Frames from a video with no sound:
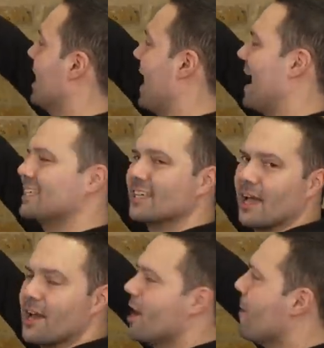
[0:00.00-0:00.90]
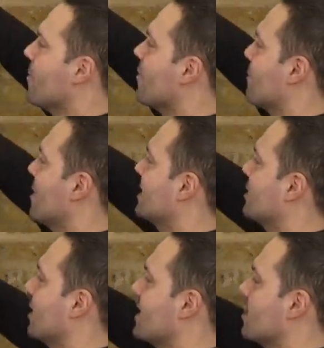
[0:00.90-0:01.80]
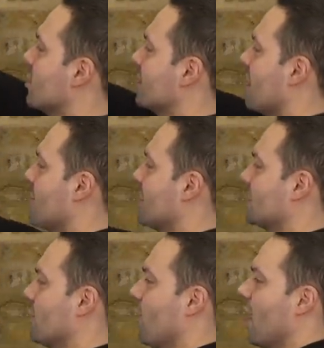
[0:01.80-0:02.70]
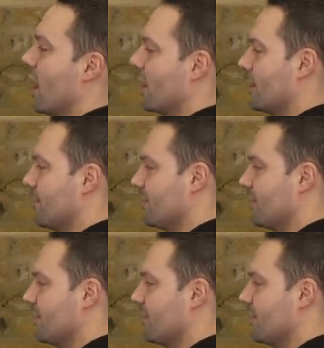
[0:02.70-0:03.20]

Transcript: has a, a number of political and economic dynamics at work.